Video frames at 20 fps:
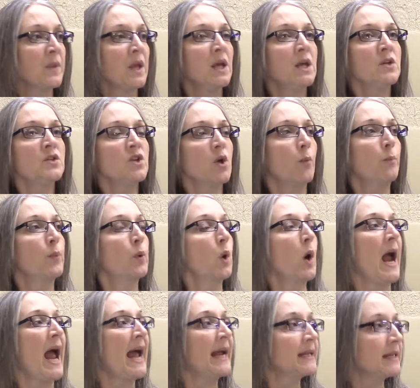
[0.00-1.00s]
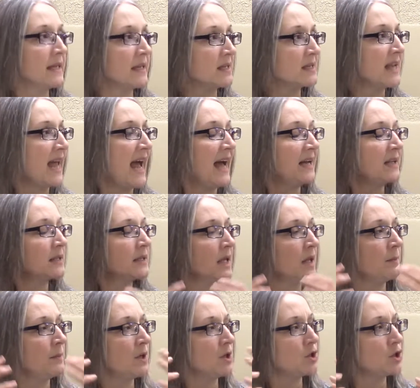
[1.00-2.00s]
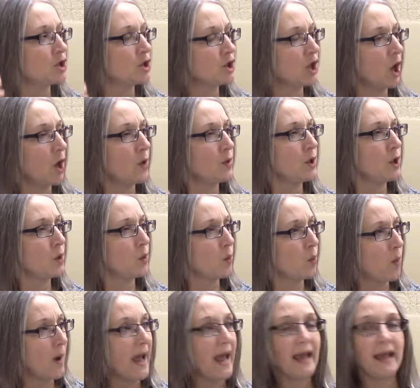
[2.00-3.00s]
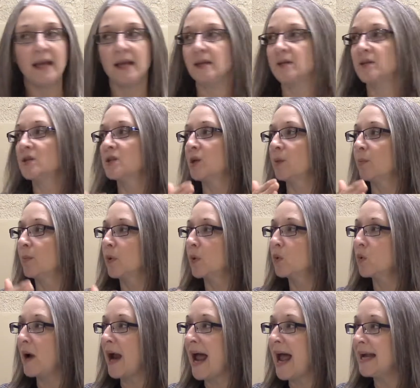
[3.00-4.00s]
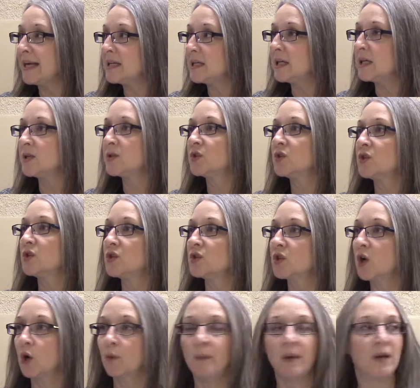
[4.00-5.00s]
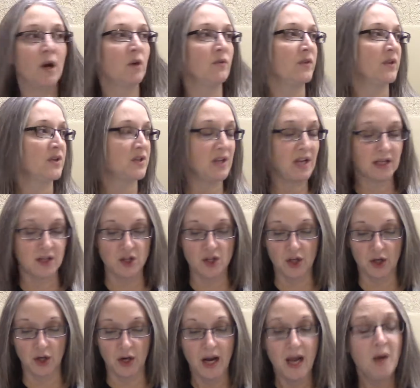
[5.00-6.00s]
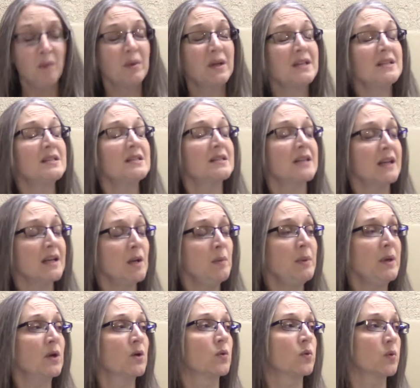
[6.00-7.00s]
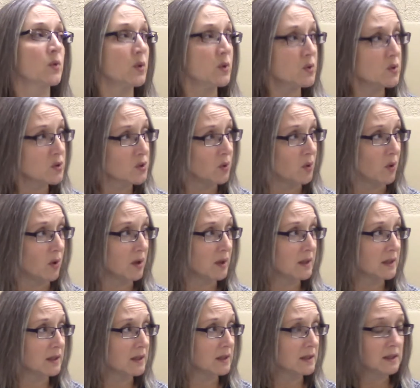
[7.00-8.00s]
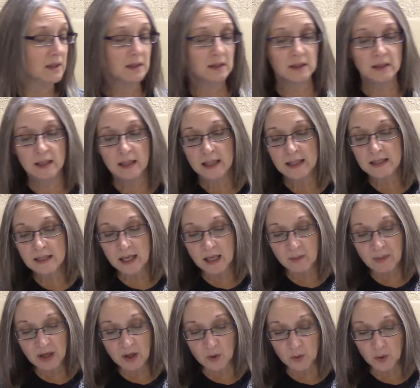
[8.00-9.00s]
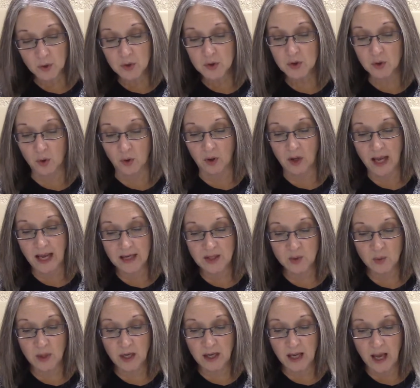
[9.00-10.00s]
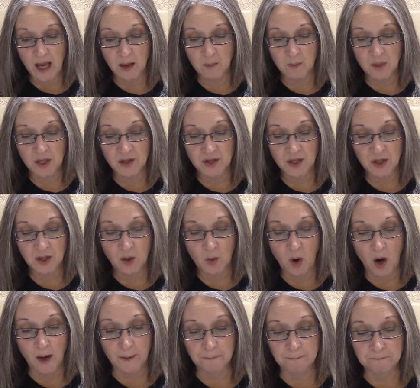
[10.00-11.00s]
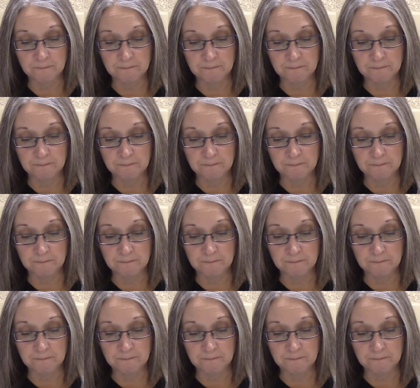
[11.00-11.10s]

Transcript: So practice. Ask Him to show you ways to practice discernment over this next year, because it's going to be crucial. It's going to be crucial as we continue on.